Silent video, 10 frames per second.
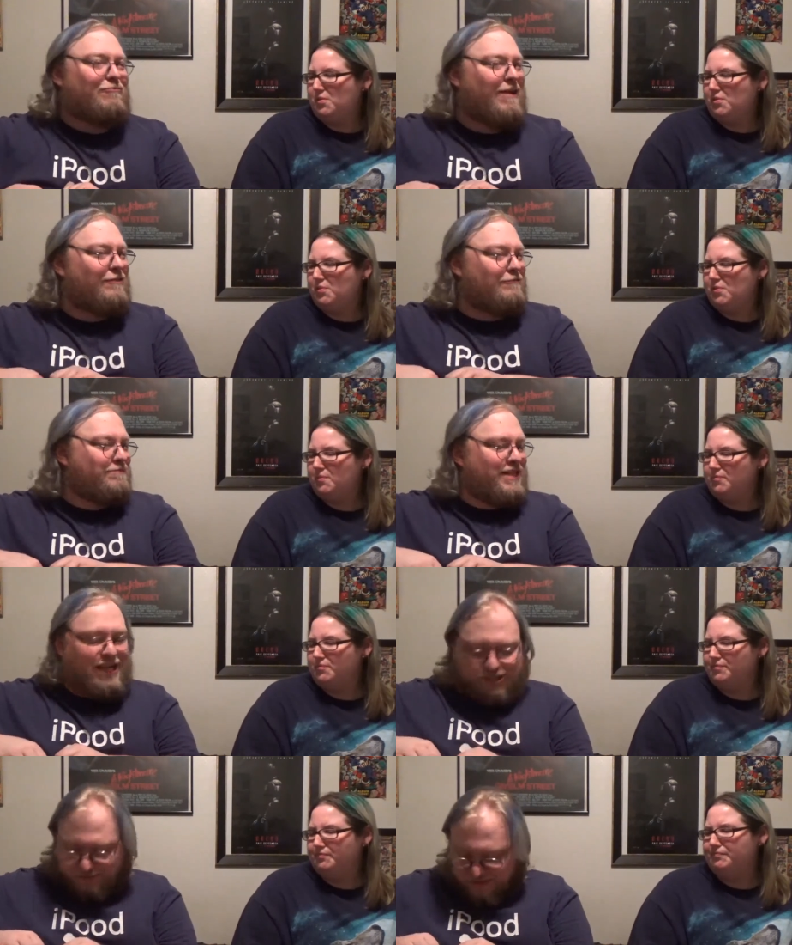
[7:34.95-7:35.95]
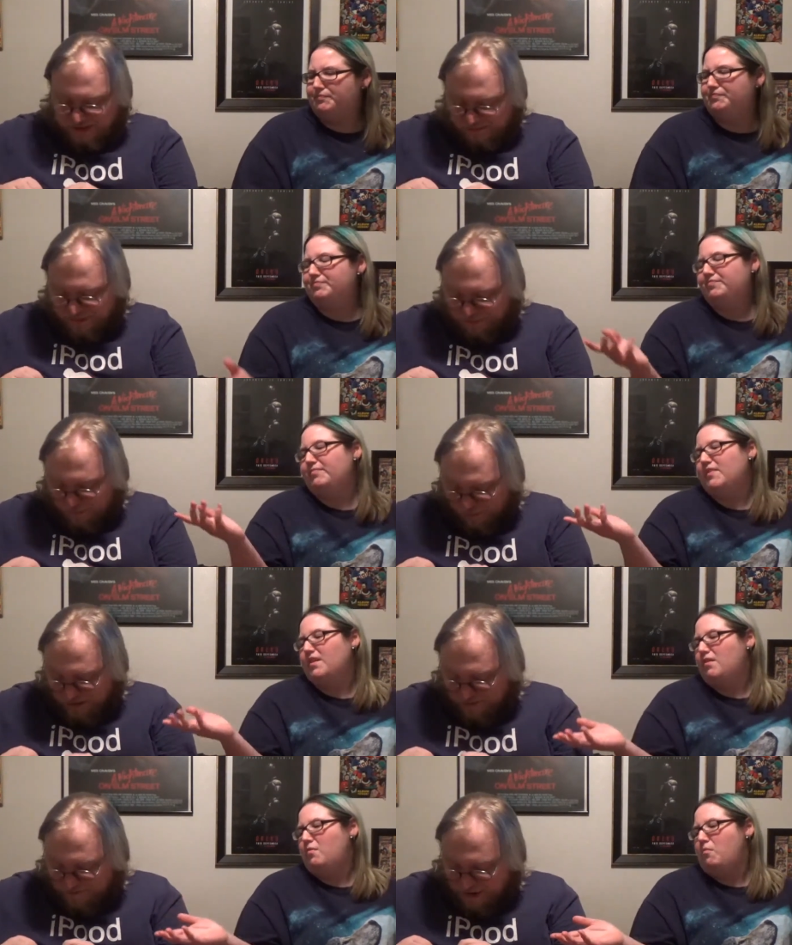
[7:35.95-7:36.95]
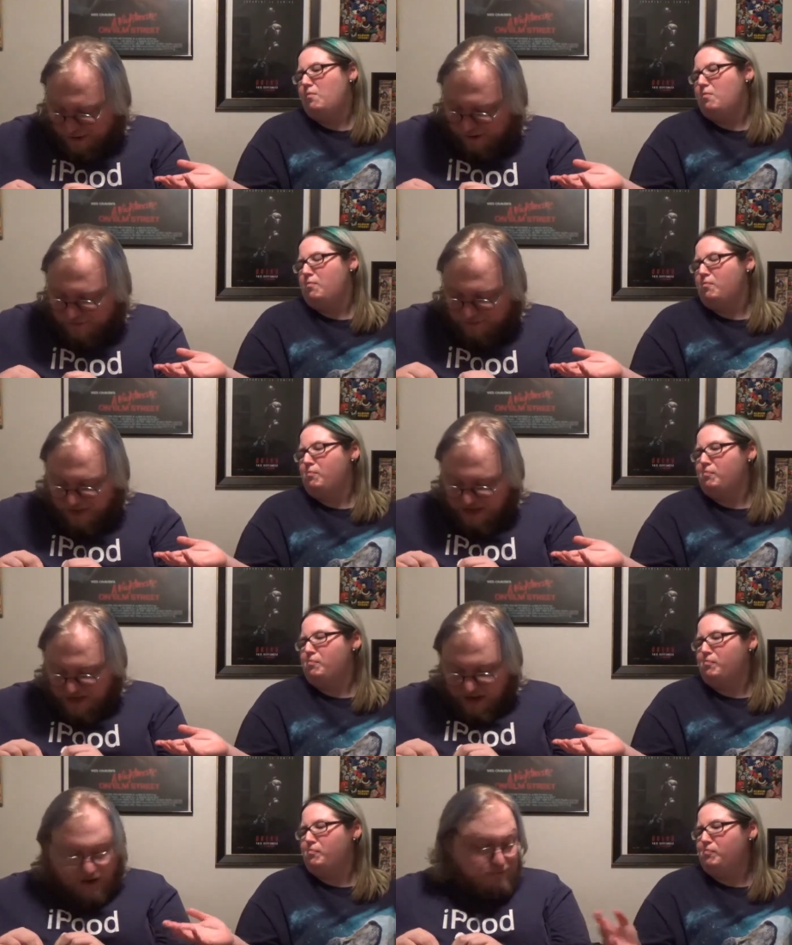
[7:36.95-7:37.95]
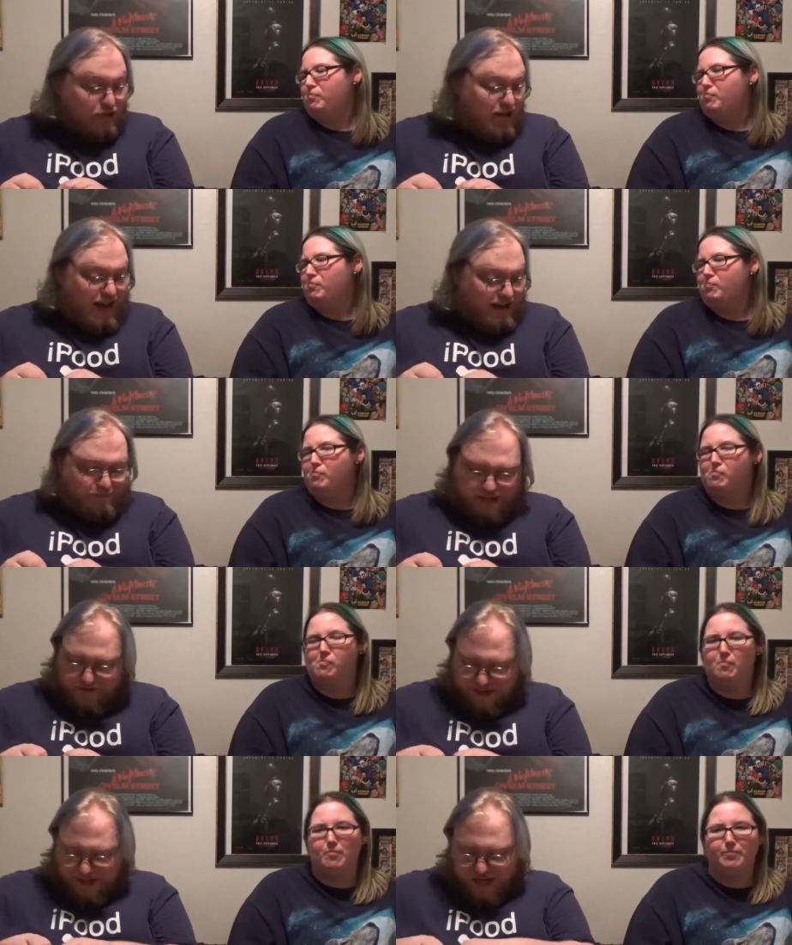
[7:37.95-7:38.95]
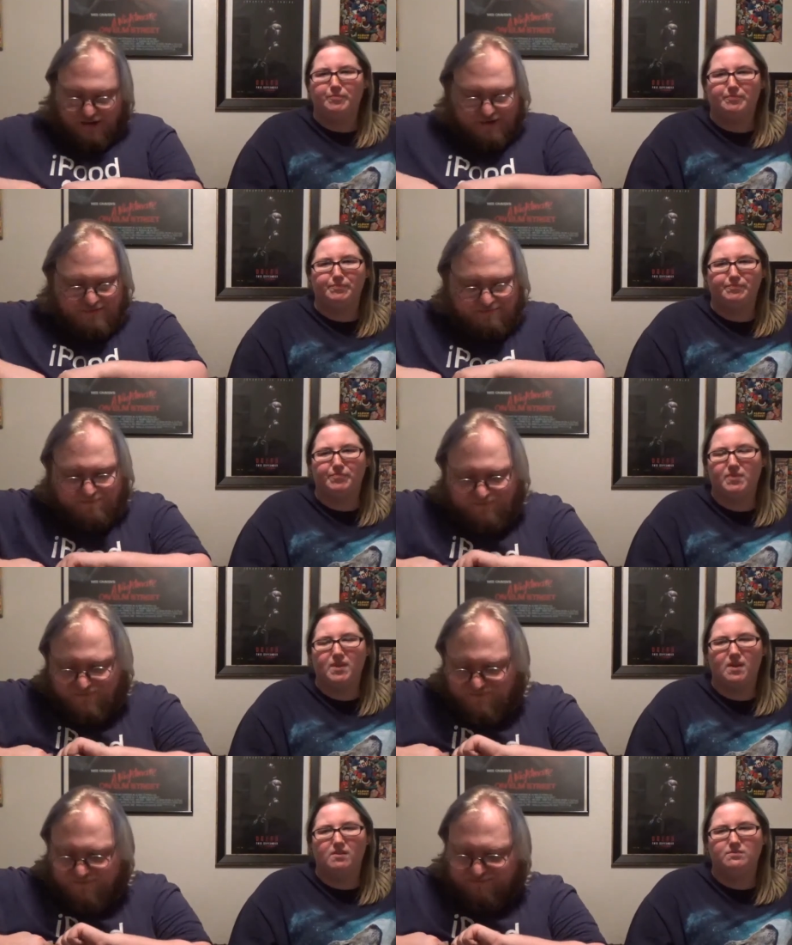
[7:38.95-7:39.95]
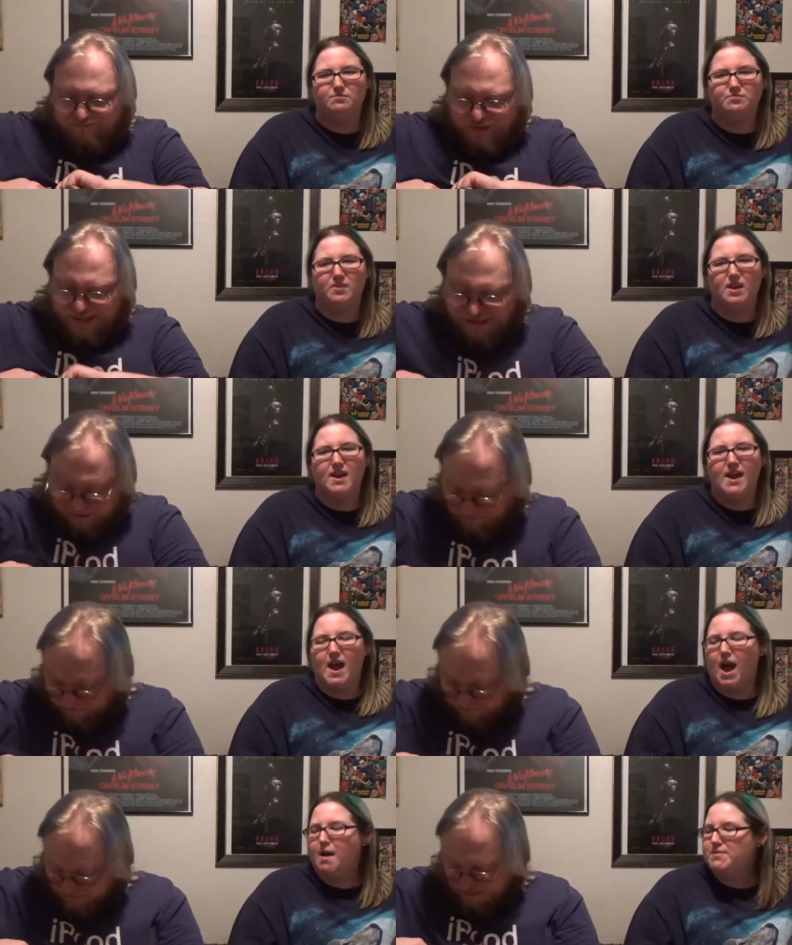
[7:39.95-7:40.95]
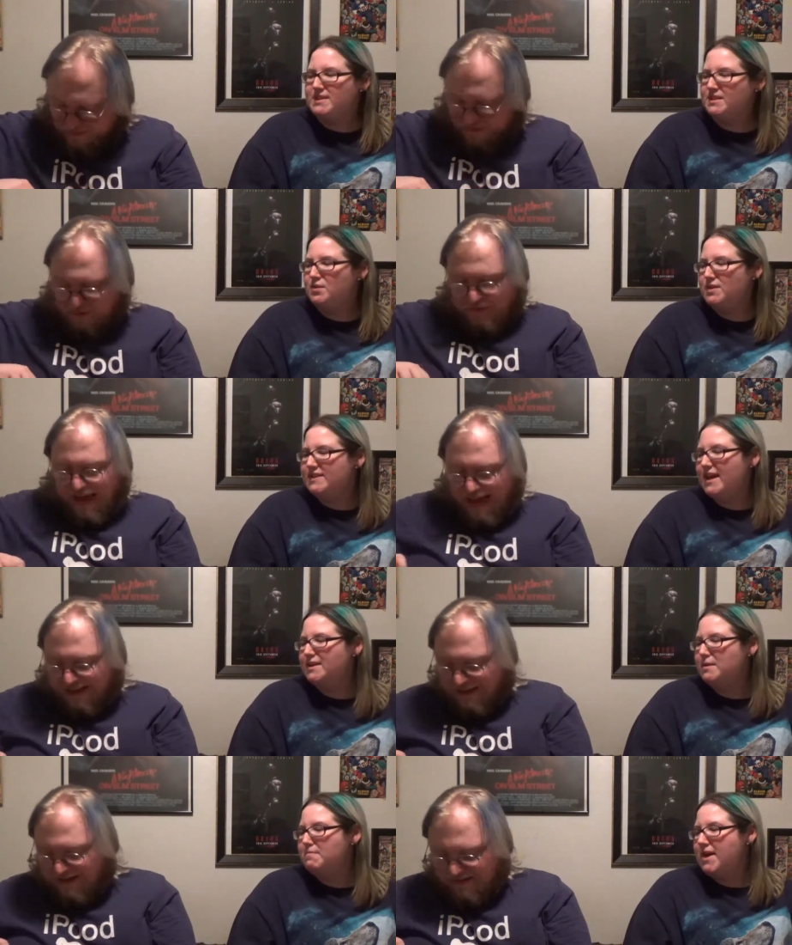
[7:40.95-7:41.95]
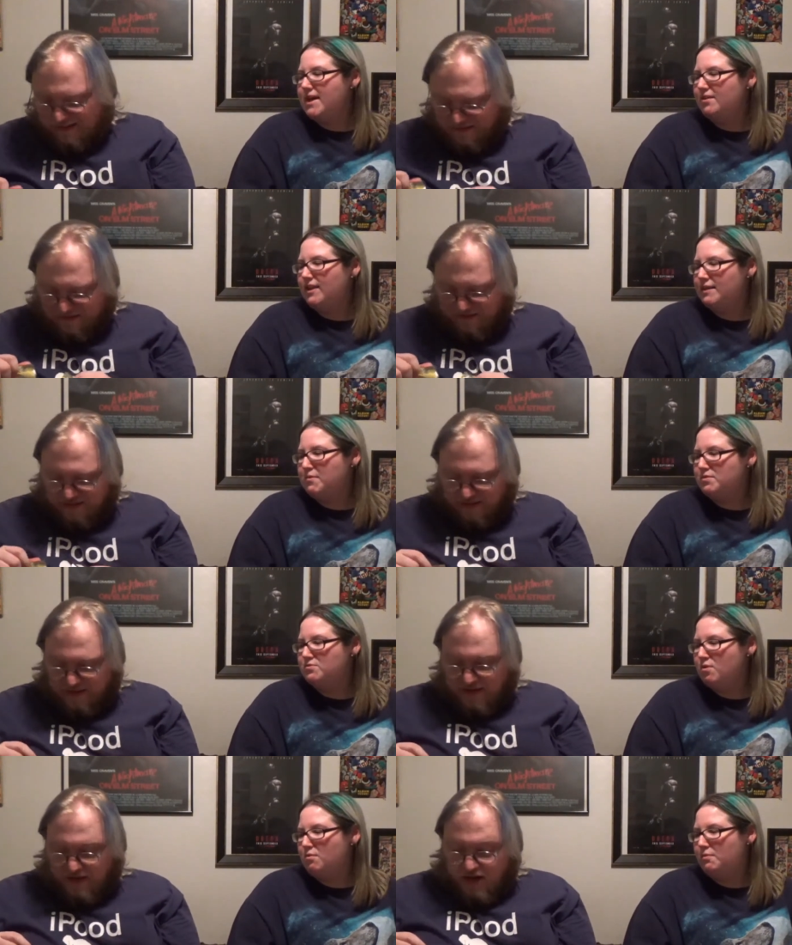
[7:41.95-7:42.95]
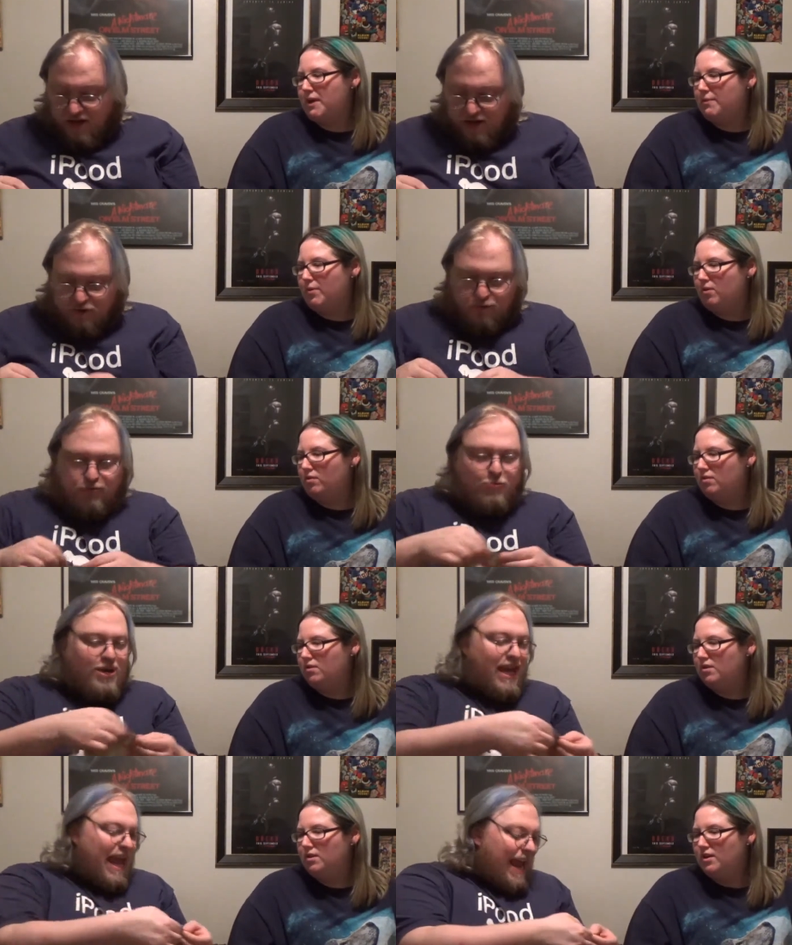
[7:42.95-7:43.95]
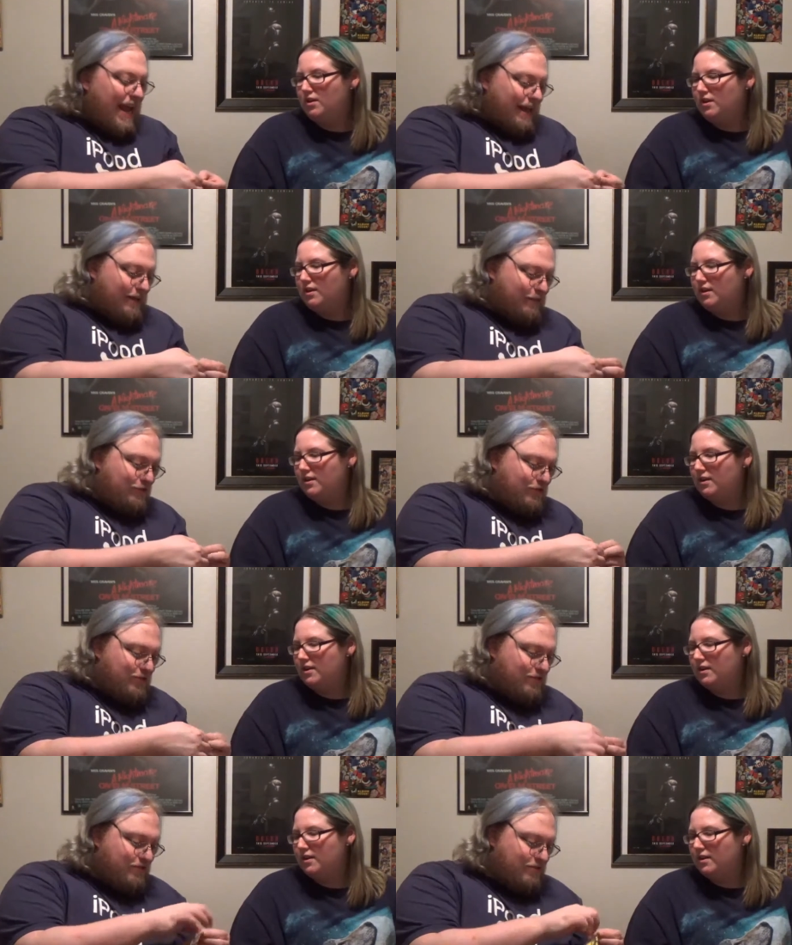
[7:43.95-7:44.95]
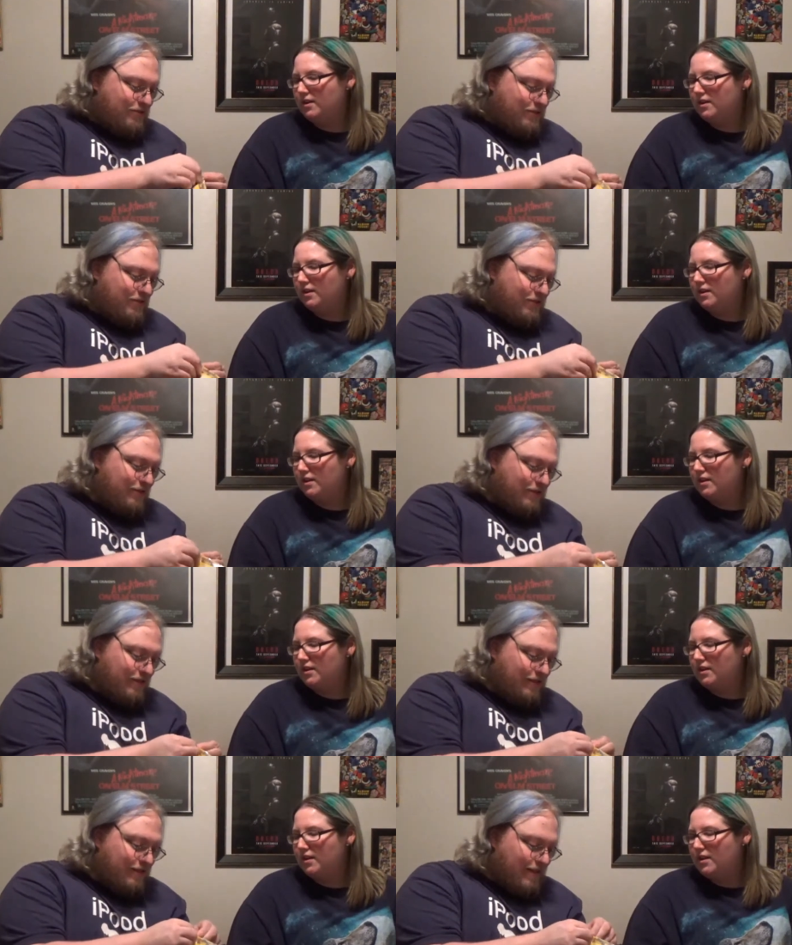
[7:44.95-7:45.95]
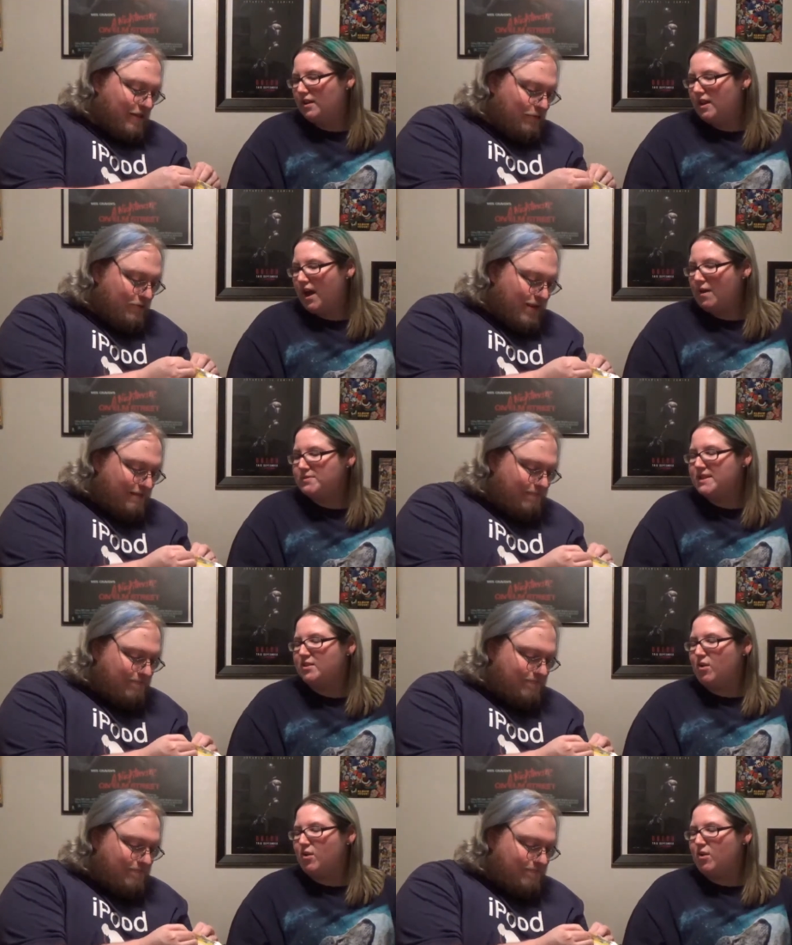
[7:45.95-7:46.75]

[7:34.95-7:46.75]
Speaker 1: regular potato chips, and it wasn't working at all. For me. I'm trying to. I'm just having a tear. And I'm trying to.
Speaker 2: I was like, do, do it that. down the middle like most normal people. You can't. There's just. I was like,